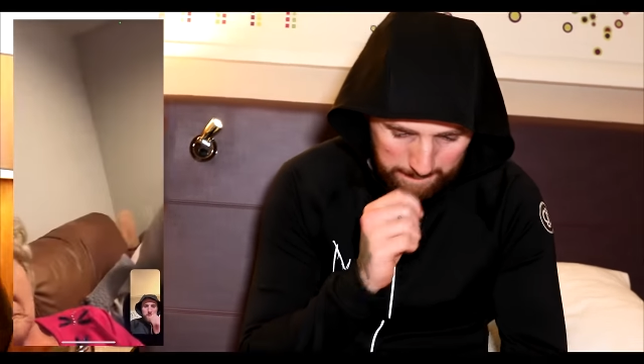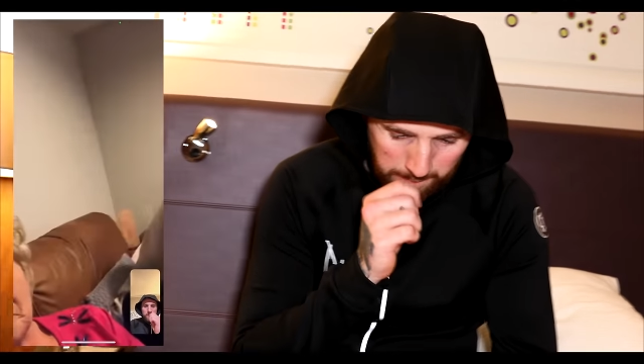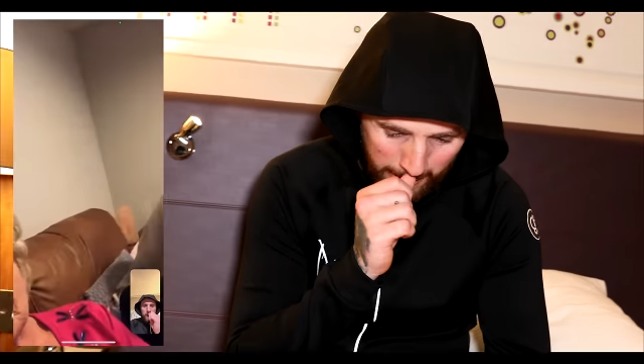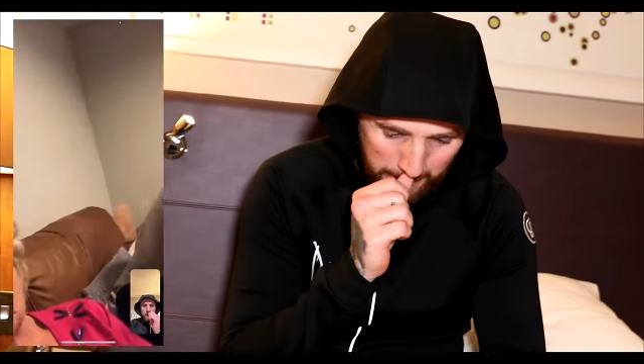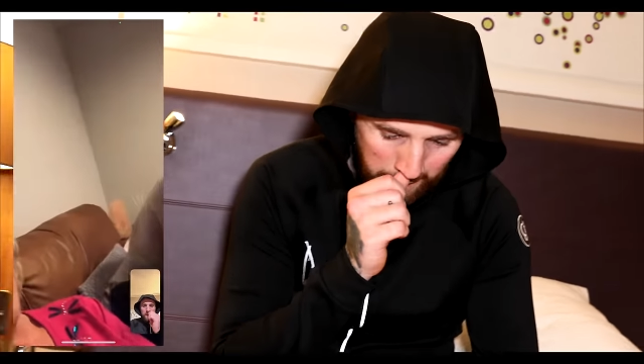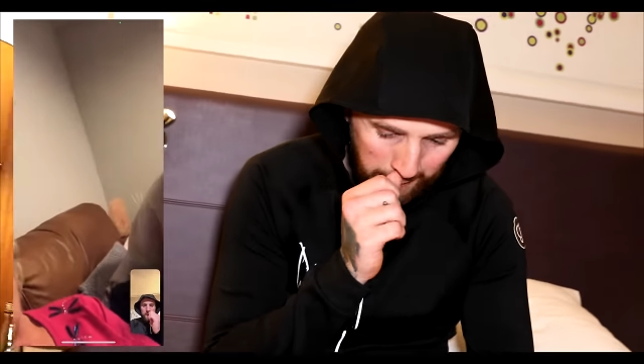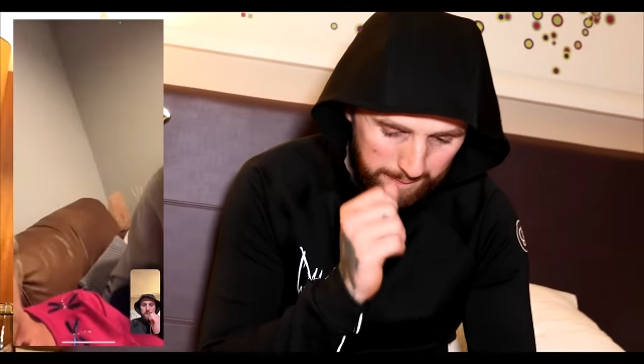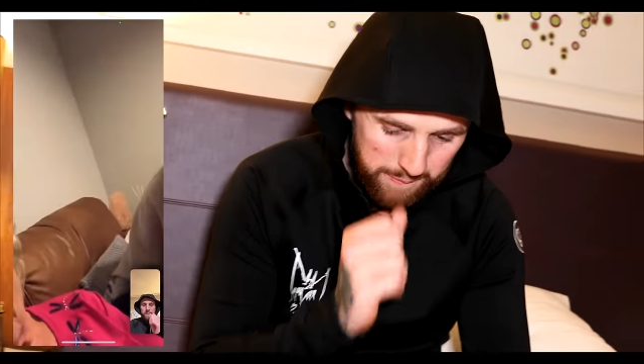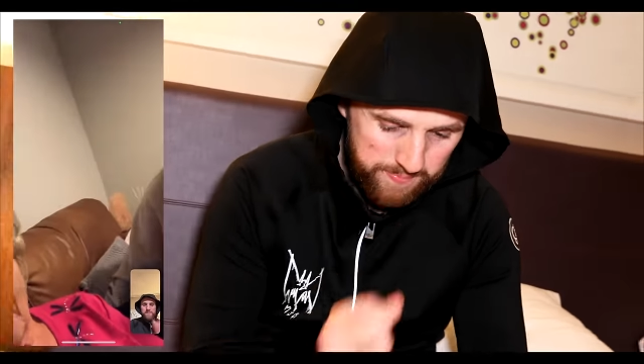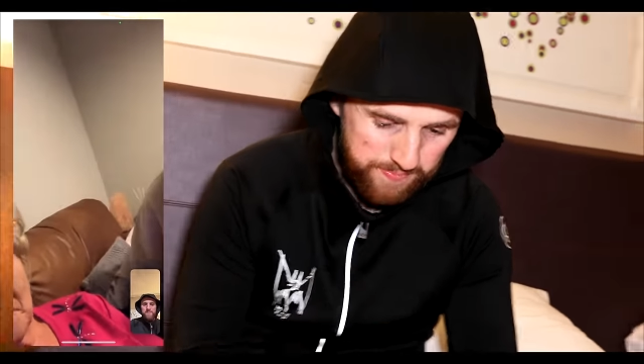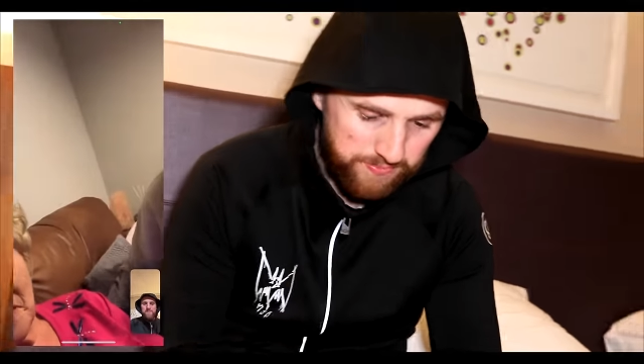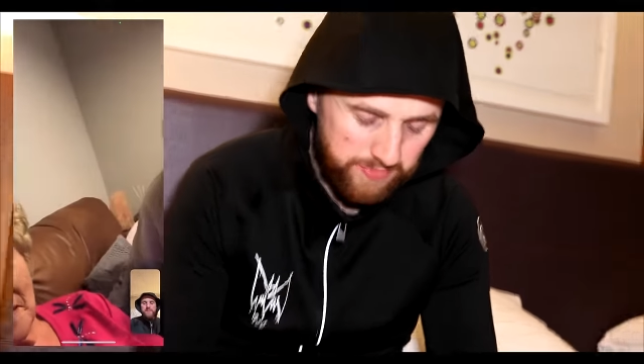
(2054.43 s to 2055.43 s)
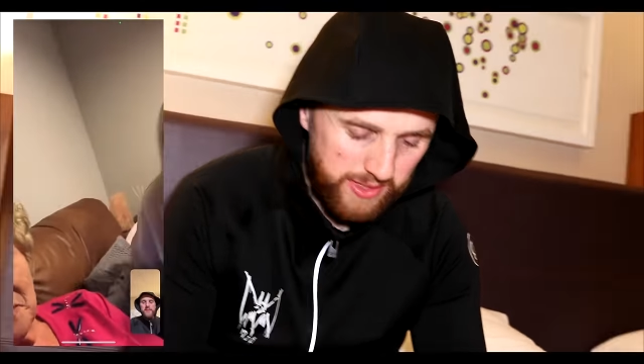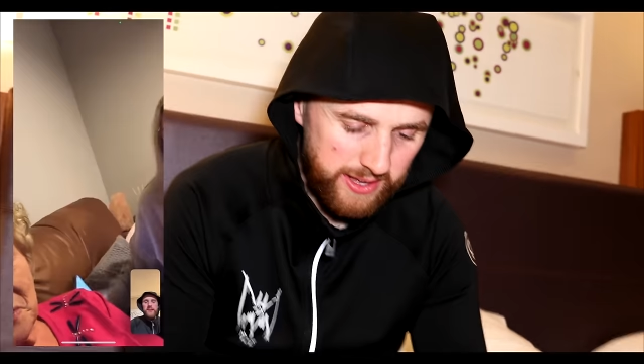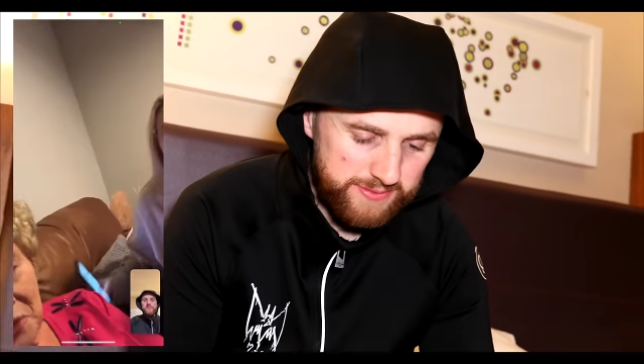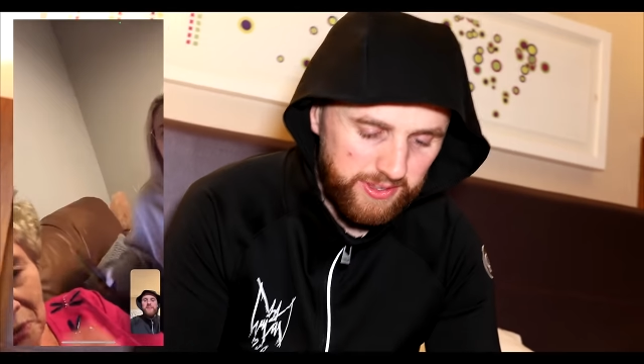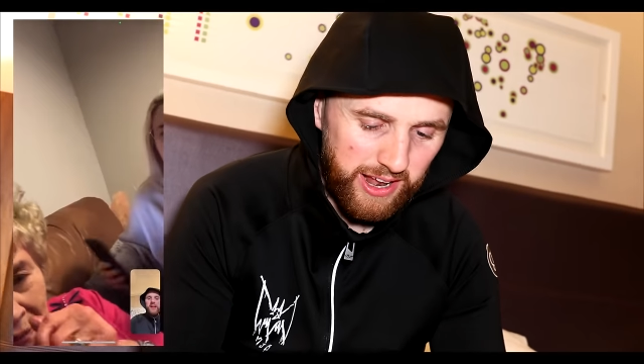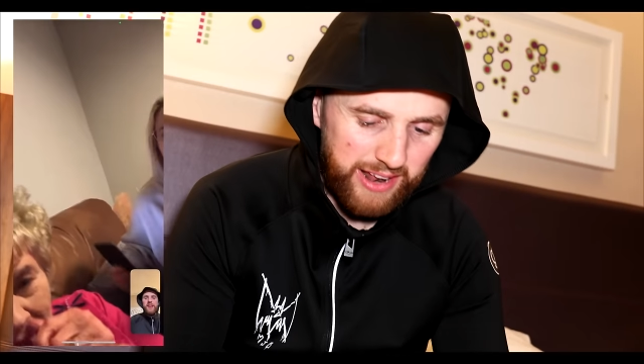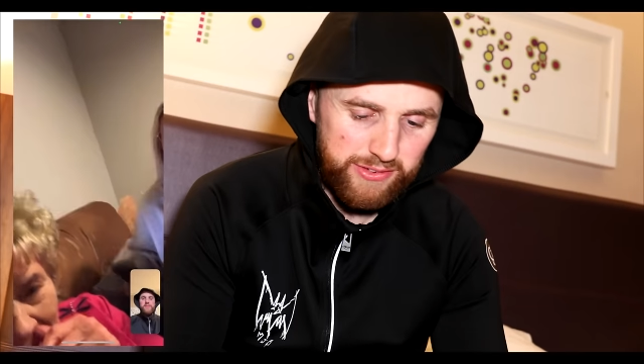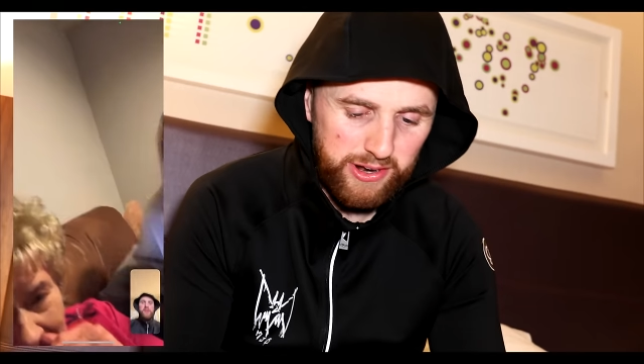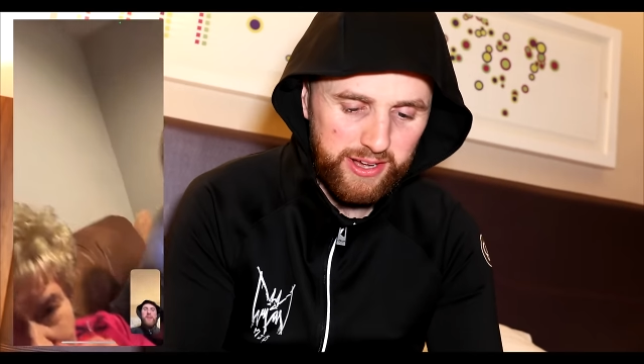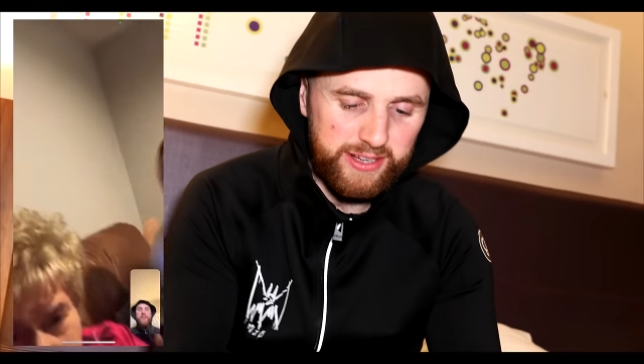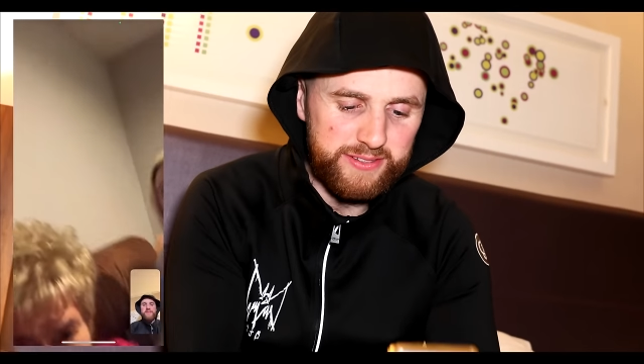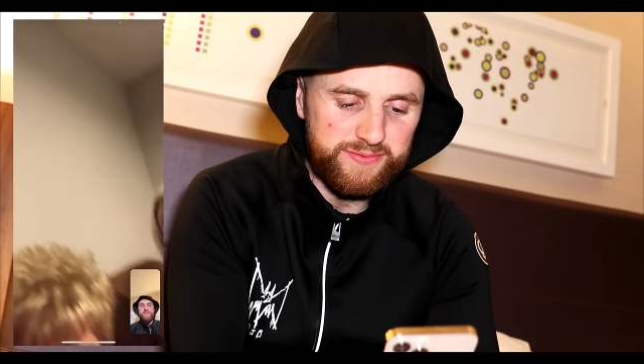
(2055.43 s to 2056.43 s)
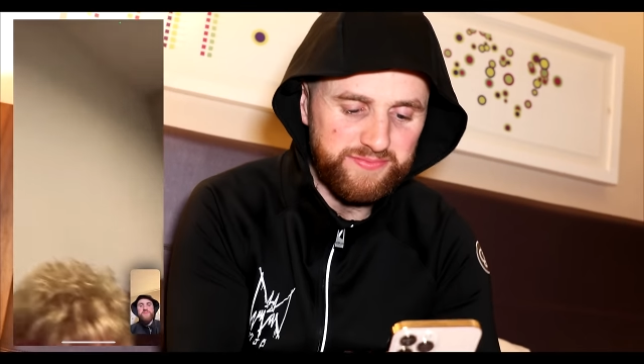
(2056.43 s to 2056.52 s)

Where I'll have a look.